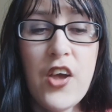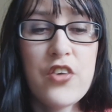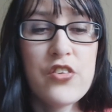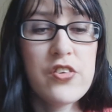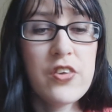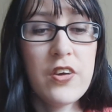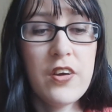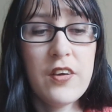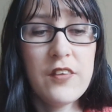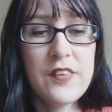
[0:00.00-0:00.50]

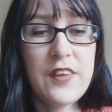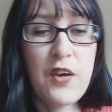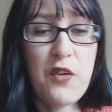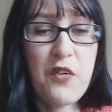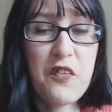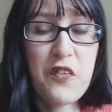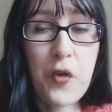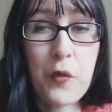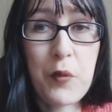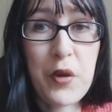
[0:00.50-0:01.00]
So now
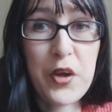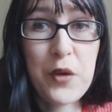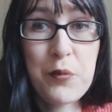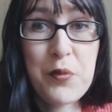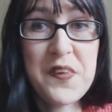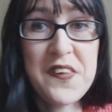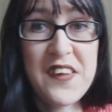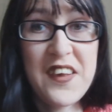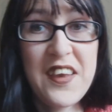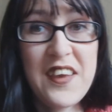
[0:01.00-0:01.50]
I've got my cup
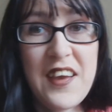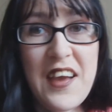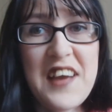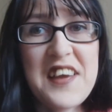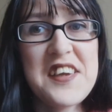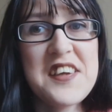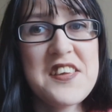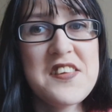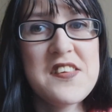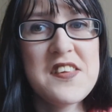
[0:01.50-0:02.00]
of tea, I
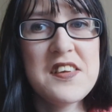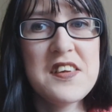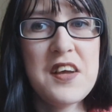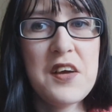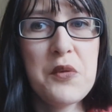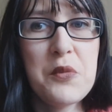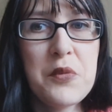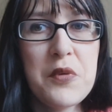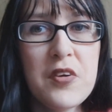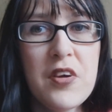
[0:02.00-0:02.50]
can sit
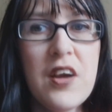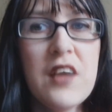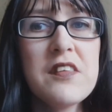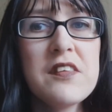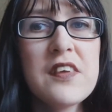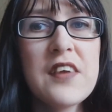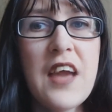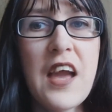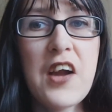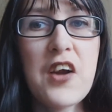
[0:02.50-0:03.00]
down and
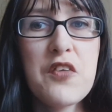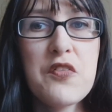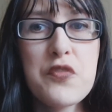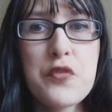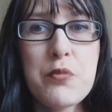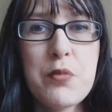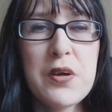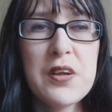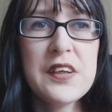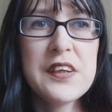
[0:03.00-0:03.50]
get
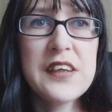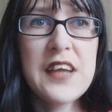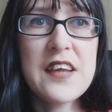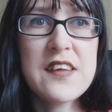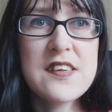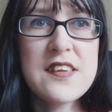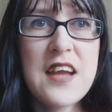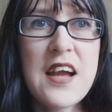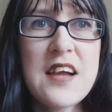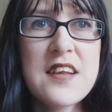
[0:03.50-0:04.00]
comfortable and get
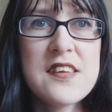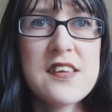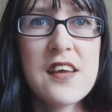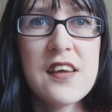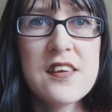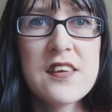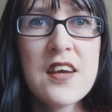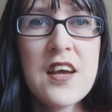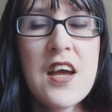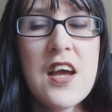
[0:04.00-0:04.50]

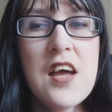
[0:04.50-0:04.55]
started.